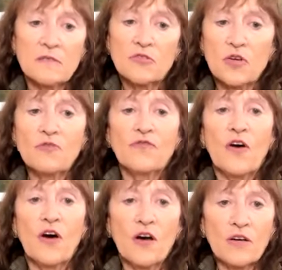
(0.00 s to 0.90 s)
So
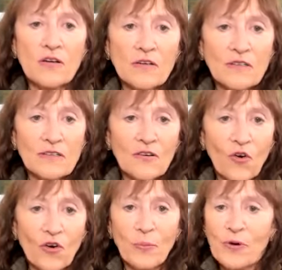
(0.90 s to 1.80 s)
far,
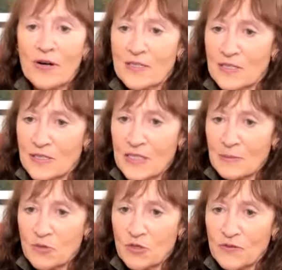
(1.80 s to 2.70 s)
oil prices
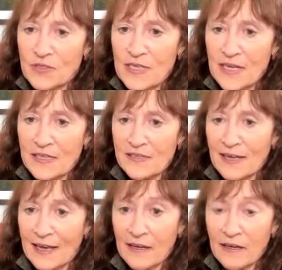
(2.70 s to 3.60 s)
seem to have stayed
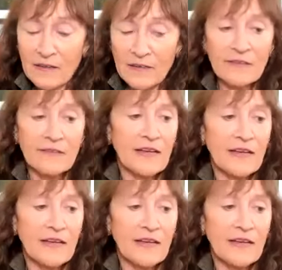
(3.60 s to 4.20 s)
anchored.